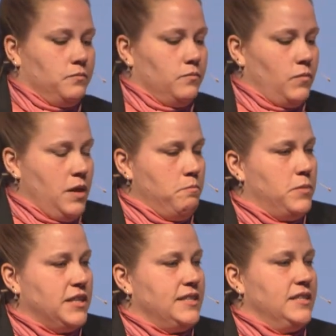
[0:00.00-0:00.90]
In
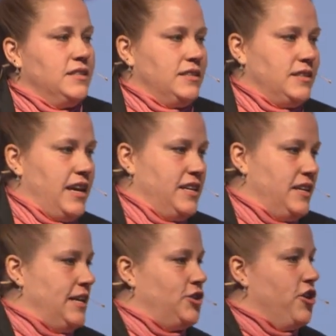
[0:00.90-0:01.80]
business and in
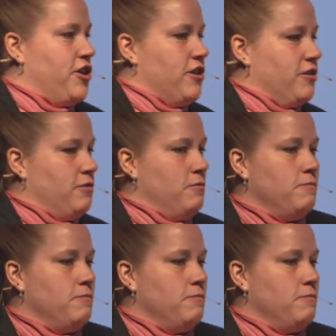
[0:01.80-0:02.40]
HR,